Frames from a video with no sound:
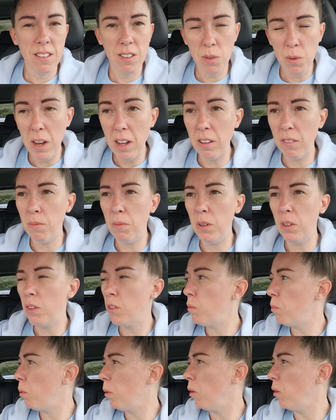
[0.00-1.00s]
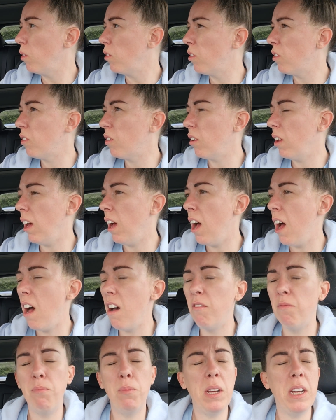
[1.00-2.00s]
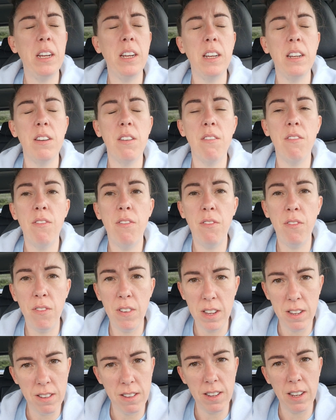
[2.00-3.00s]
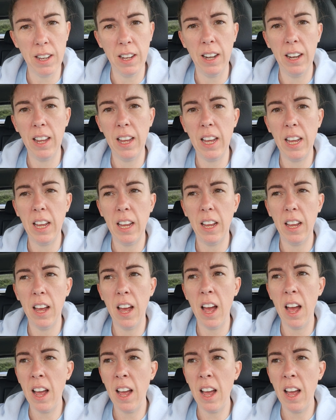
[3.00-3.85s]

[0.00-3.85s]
12 months plus I've been physically